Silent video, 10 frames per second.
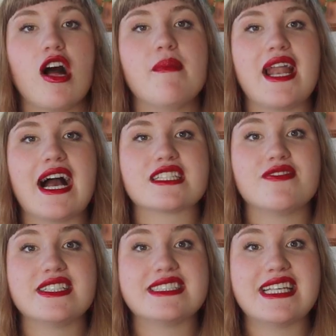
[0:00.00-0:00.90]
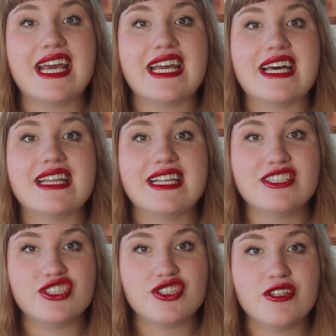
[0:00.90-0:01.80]
Climate activists say
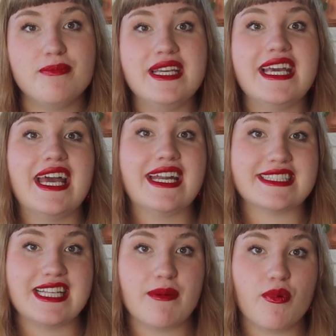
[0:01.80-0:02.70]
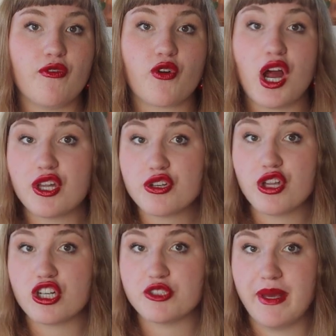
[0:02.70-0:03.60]
this should be an example for other
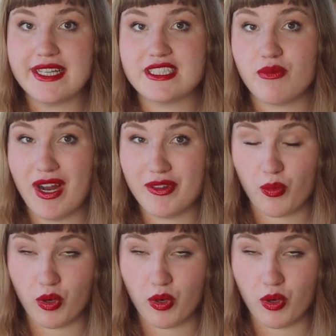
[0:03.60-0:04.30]
large banks around the